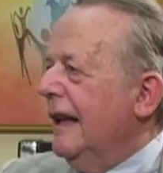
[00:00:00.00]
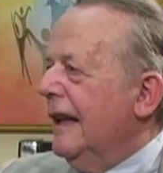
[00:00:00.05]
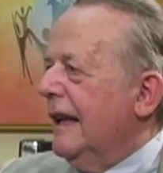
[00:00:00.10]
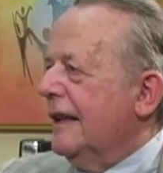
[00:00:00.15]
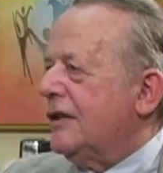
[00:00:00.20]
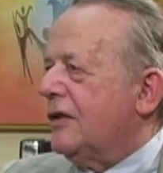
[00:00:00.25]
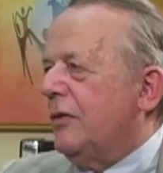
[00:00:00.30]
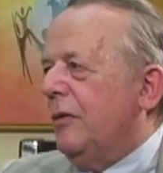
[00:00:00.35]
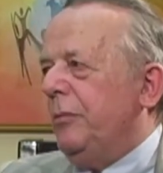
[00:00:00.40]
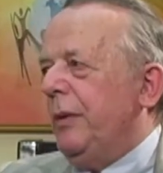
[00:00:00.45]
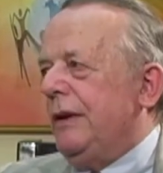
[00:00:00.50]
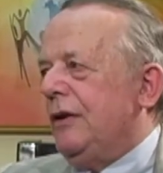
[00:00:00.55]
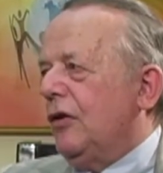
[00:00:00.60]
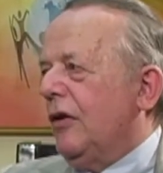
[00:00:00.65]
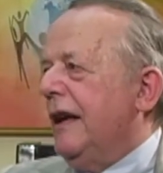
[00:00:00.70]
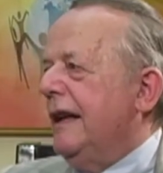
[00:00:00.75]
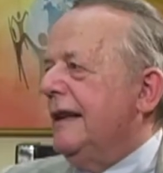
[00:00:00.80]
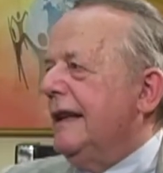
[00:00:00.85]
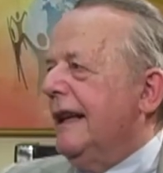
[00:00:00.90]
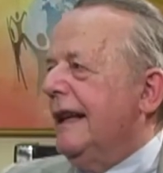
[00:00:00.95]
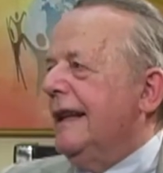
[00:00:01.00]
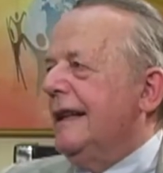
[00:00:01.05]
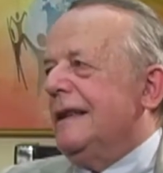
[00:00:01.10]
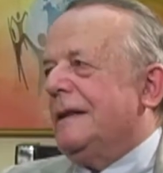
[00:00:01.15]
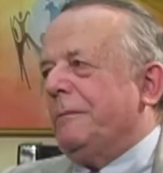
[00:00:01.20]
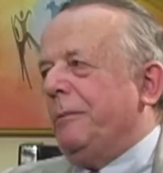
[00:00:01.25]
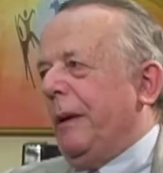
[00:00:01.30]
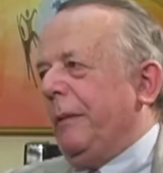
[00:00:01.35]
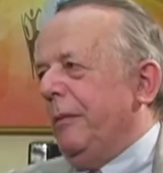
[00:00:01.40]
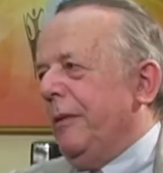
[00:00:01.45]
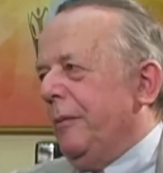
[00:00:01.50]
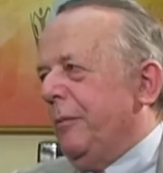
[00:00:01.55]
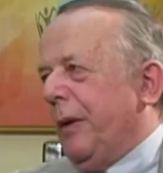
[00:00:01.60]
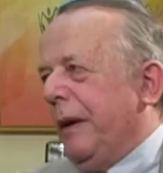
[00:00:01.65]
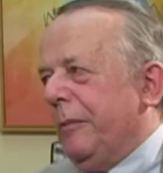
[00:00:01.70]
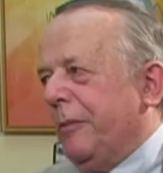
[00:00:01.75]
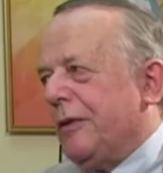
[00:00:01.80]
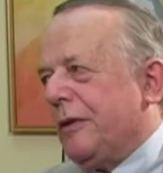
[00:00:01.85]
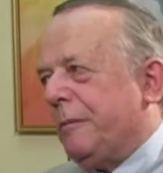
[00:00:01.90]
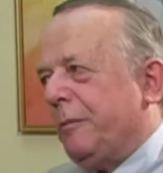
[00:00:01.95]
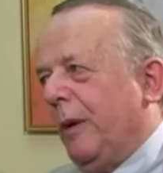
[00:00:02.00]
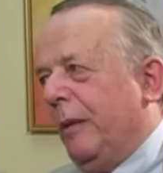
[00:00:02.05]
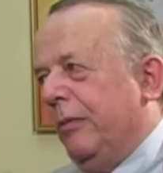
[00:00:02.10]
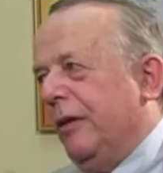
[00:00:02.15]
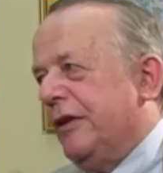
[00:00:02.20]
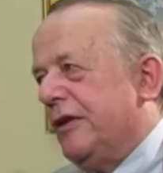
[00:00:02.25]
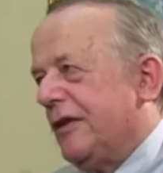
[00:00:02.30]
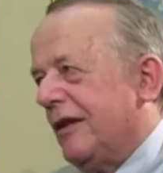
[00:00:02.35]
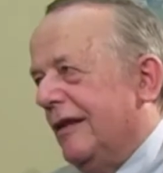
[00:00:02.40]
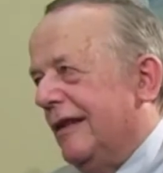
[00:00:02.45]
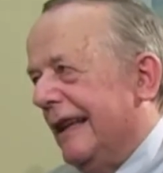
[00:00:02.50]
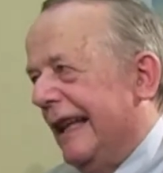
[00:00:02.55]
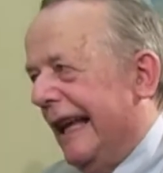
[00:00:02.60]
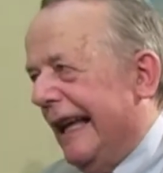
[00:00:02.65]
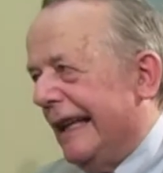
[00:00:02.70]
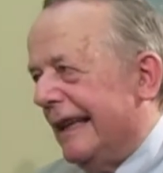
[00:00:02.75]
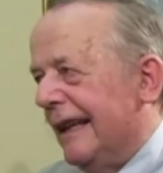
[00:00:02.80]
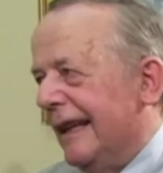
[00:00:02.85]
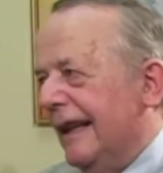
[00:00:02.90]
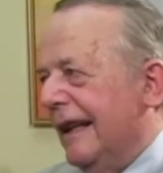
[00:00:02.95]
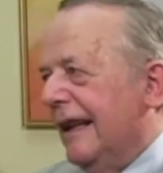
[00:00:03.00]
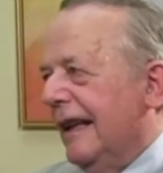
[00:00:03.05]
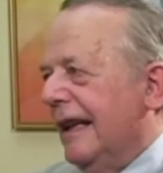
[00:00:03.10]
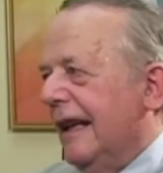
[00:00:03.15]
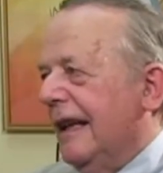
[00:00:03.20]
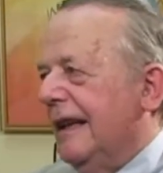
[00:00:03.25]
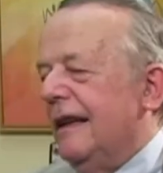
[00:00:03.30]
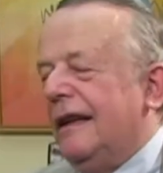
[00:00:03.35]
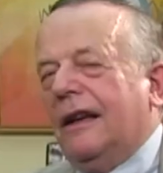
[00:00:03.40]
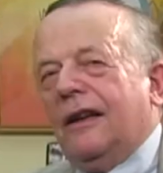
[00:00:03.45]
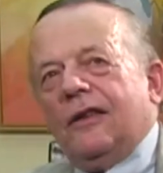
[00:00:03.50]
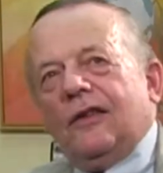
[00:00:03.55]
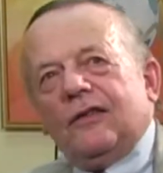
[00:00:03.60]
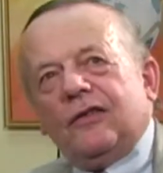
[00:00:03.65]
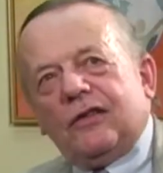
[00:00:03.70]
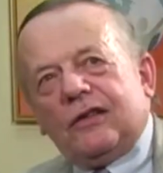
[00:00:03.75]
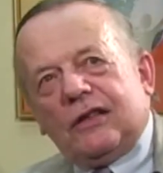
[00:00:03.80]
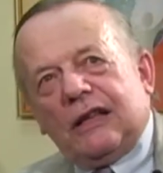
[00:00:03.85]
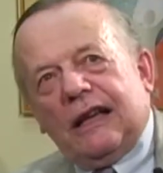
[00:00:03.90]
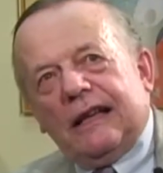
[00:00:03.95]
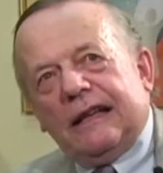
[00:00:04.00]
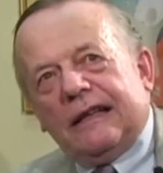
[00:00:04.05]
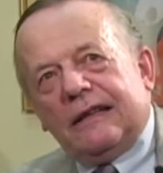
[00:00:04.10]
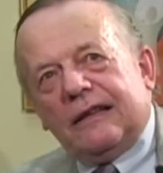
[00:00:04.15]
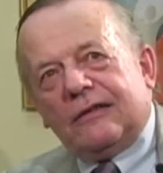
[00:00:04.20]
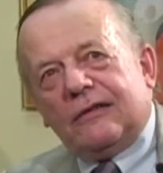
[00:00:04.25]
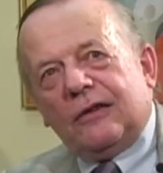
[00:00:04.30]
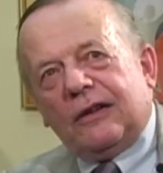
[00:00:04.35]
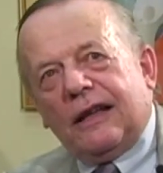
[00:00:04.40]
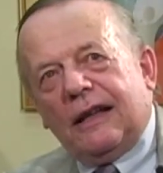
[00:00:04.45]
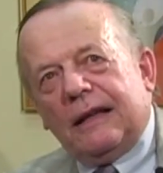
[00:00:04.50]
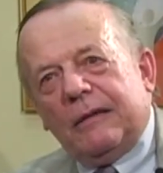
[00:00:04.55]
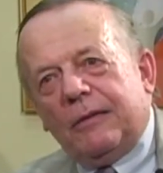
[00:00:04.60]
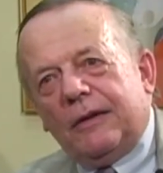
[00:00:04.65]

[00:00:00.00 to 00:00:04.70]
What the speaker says: has been trying to get his papers published on that, and the other scientists look at it.